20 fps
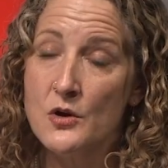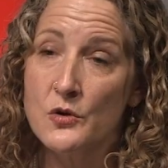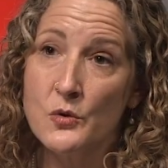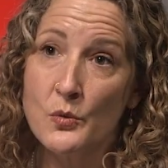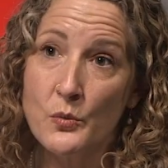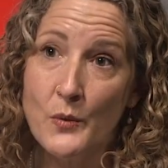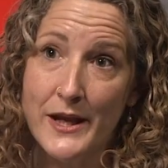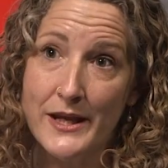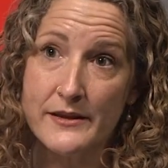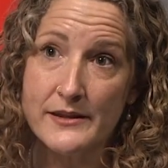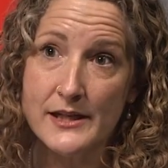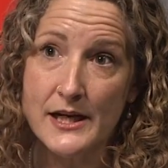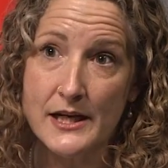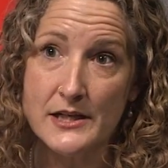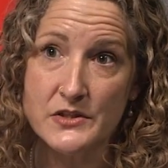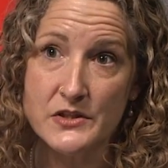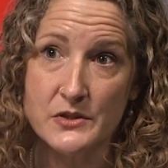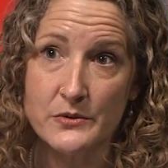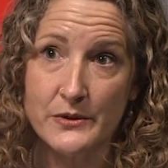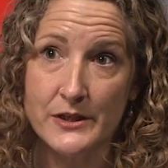The way that
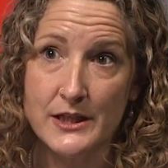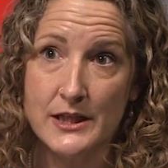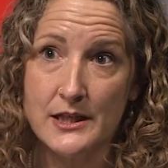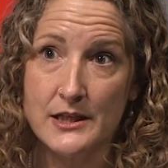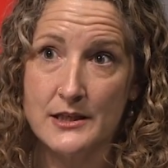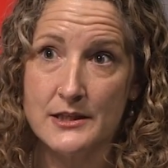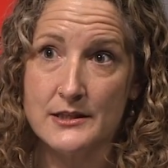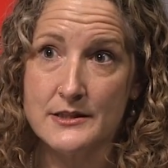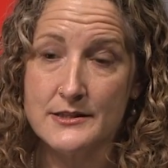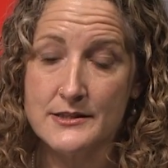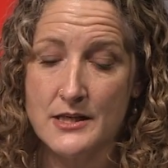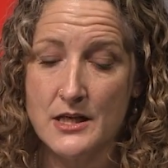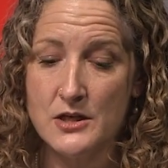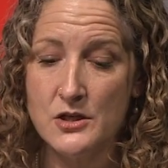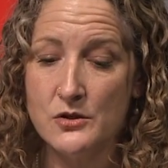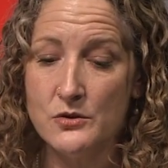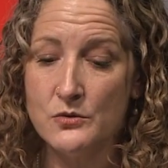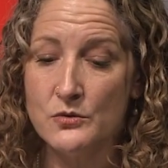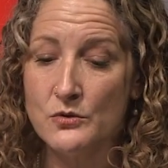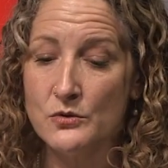I do it is
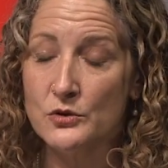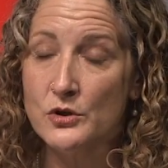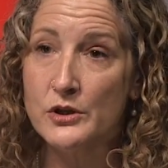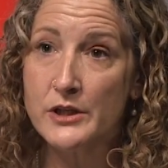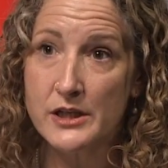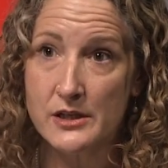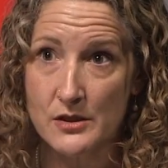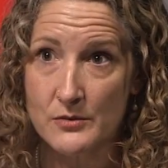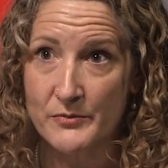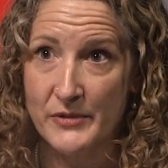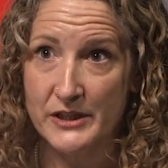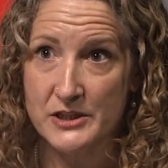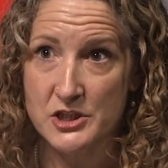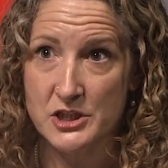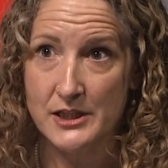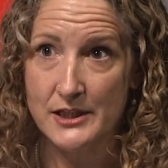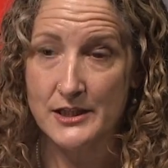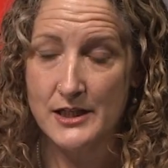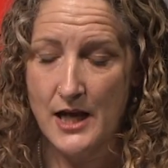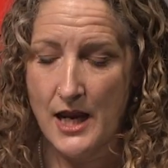you look at your
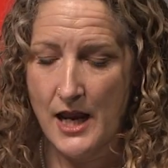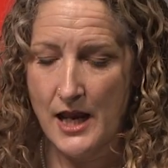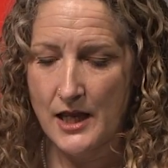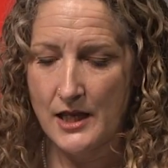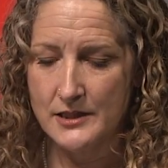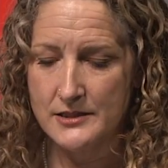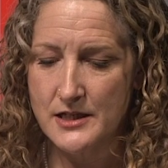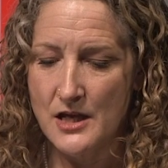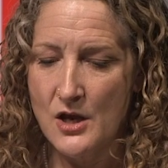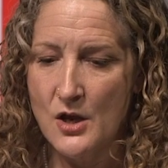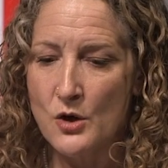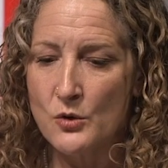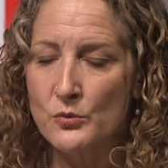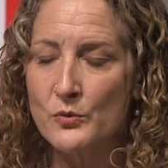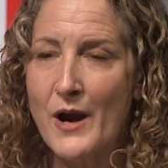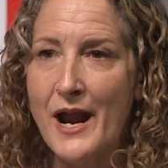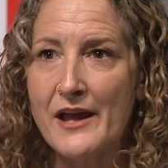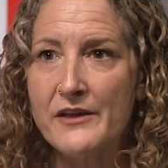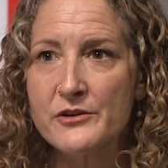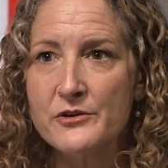budget, and
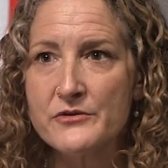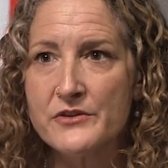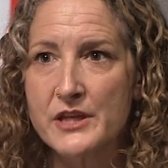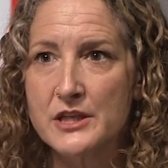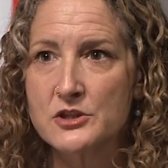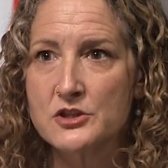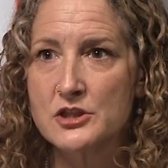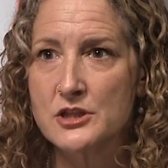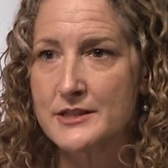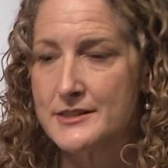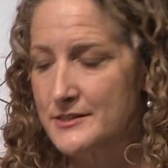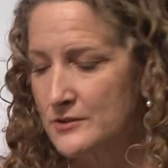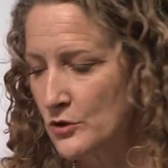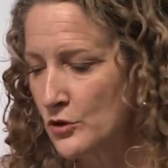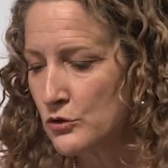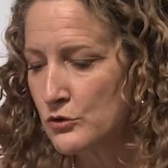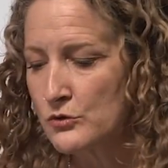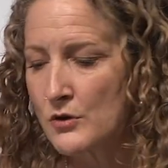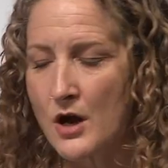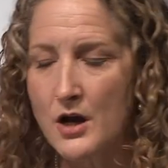rather than just
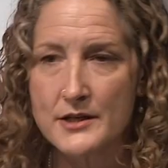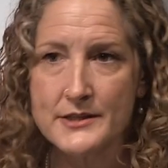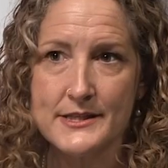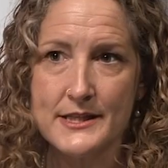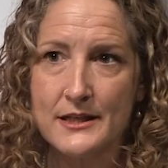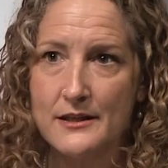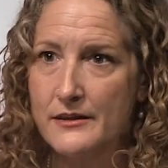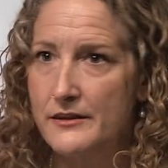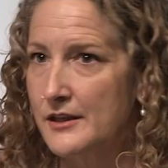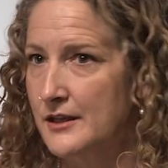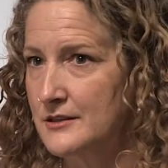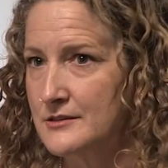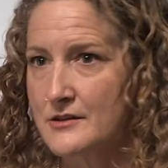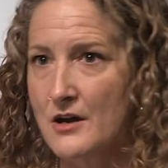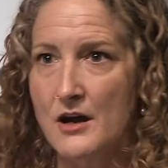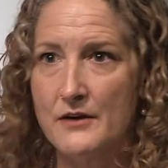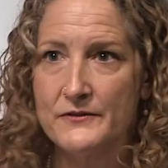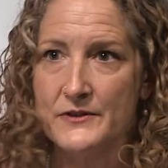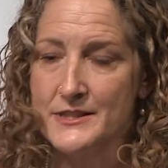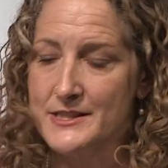crossing things
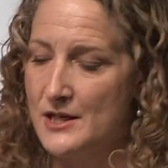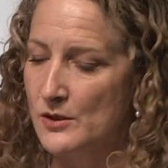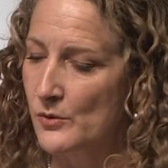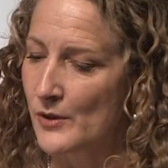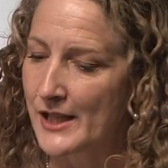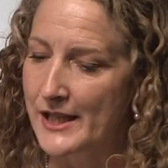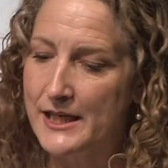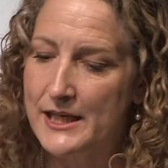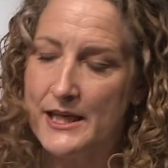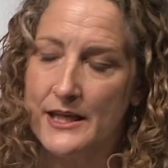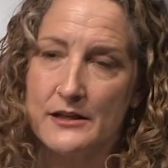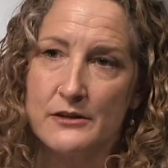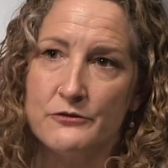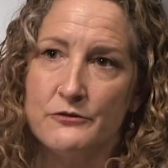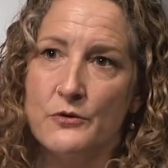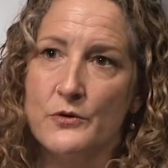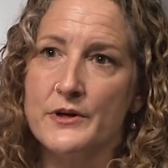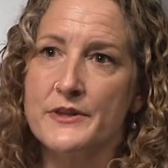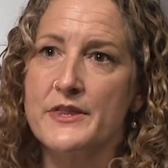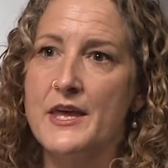off and saying, well, I can't
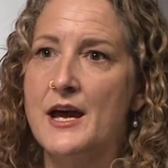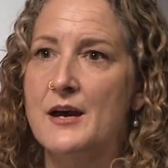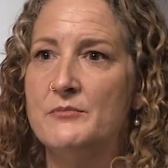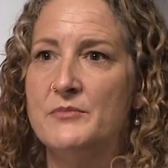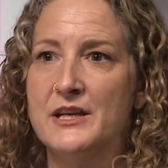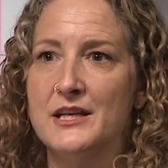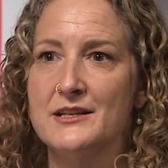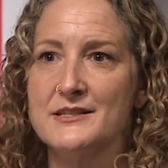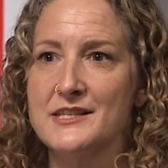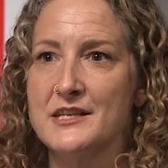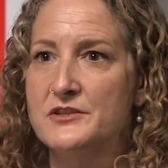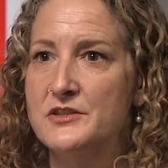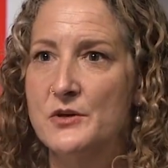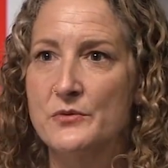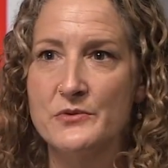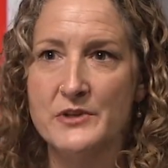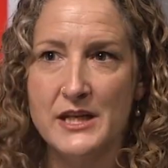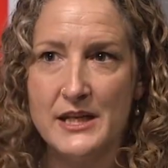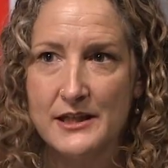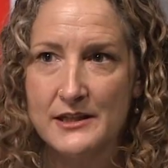afford that because I
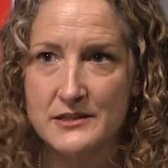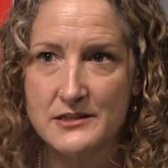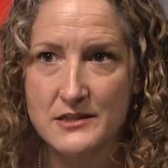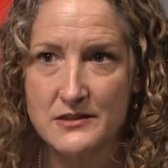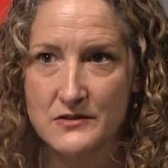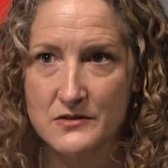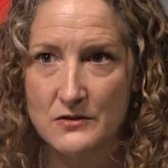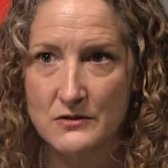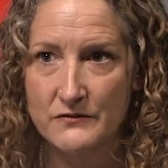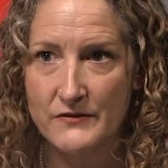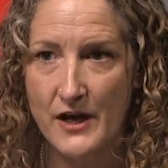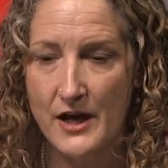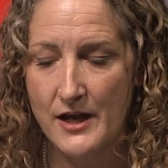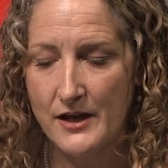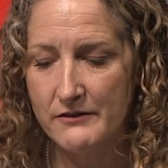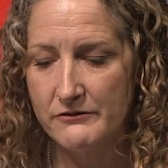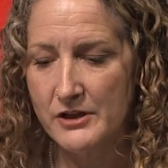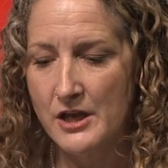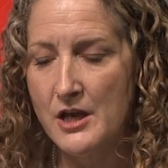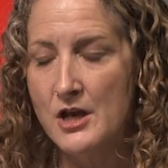don't need it to
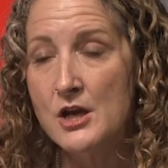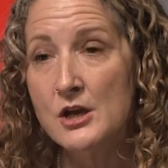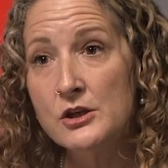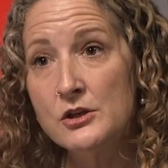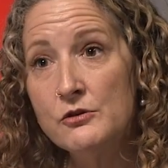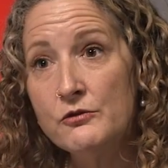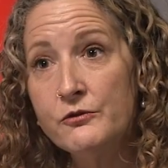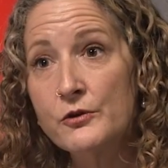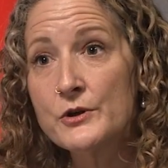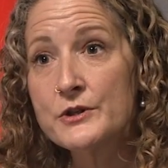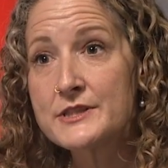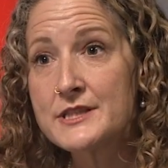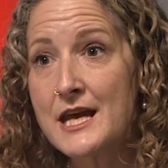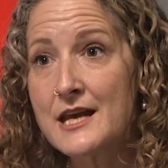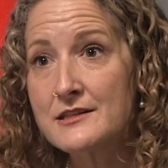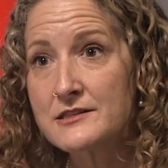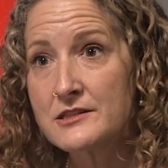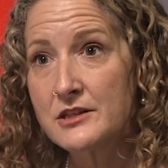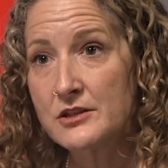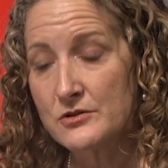survive, you first
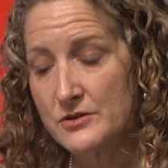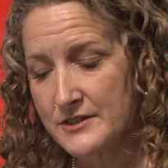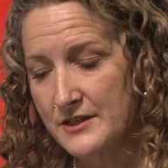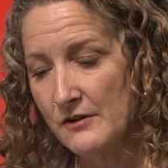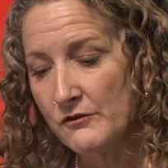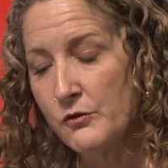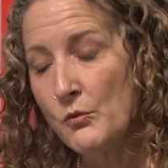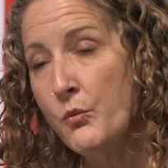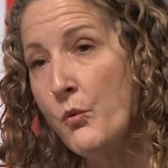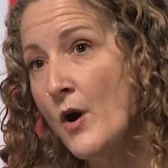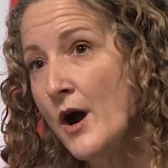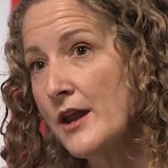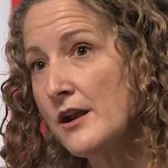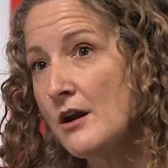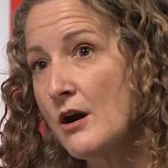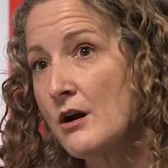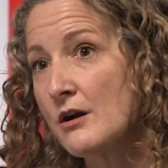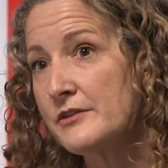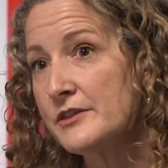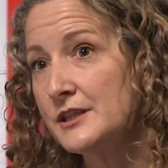ask yourself, what
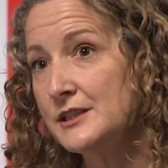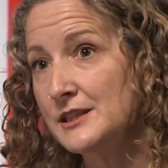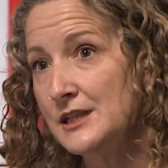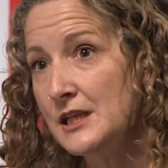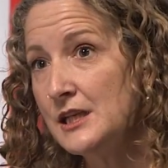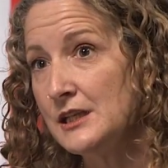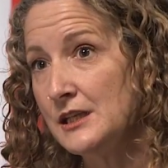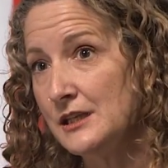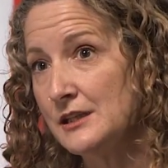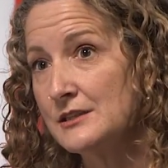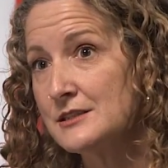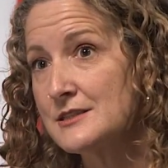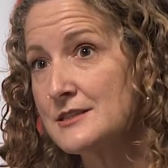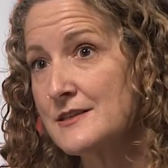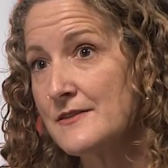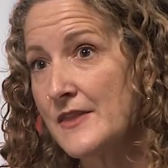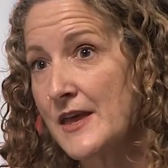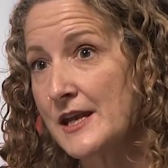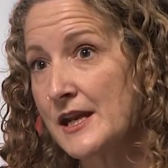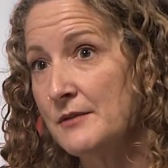are the needs
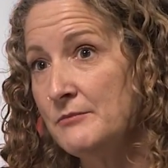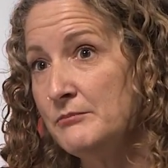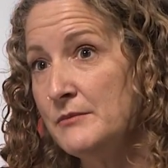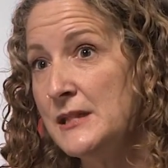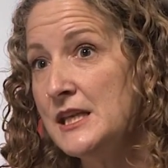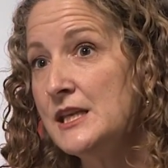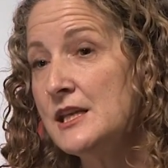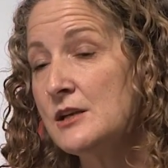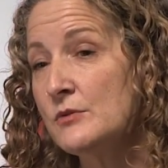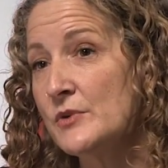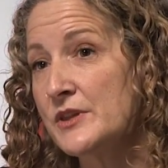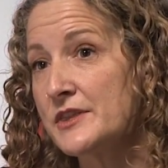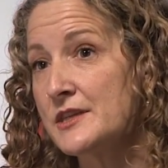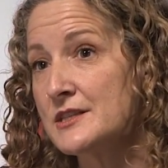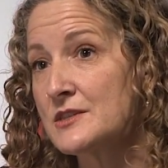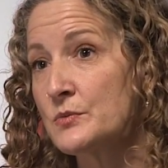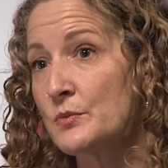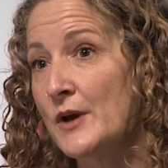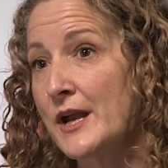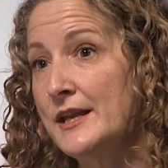that I'm meeting with
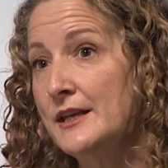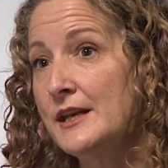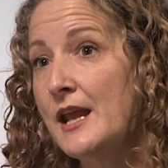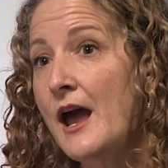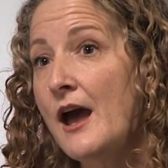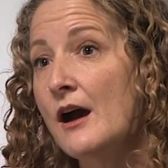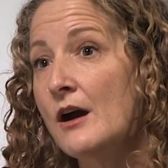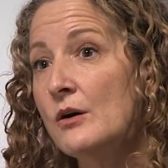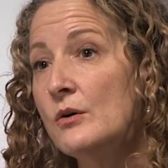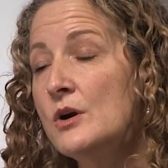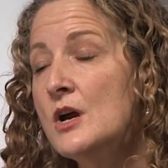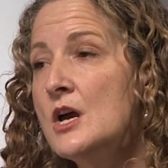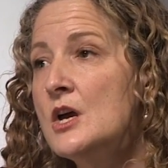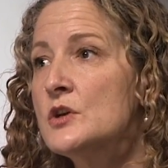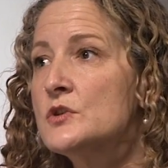this right now?